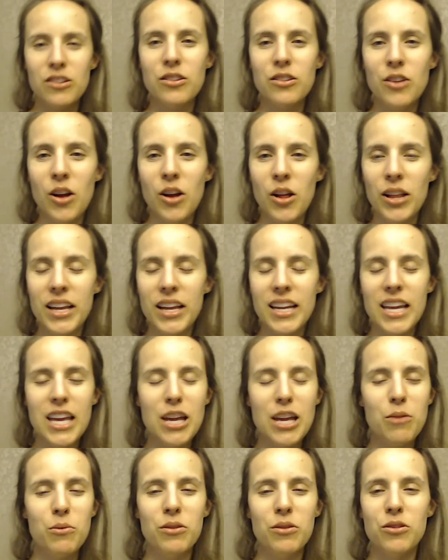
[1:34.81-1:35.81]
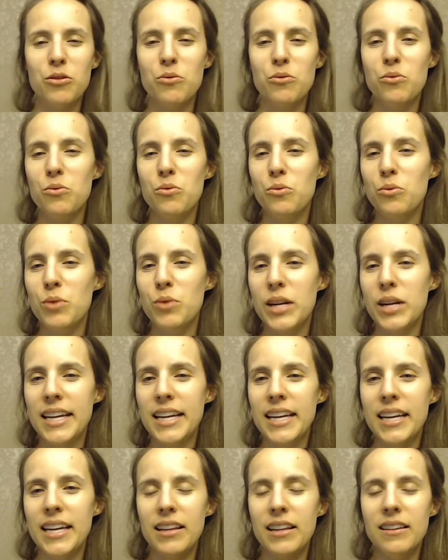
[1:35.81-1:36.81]
Saul, and he was a
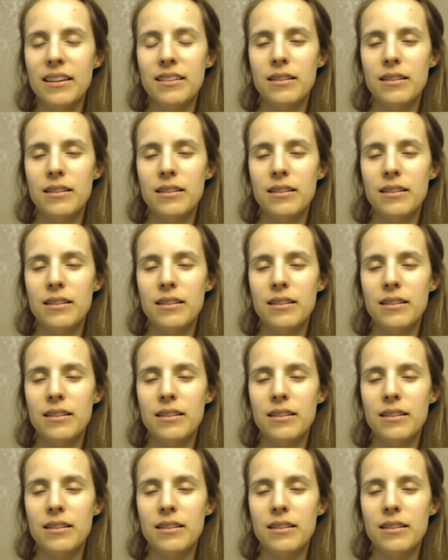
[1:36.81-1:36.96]
real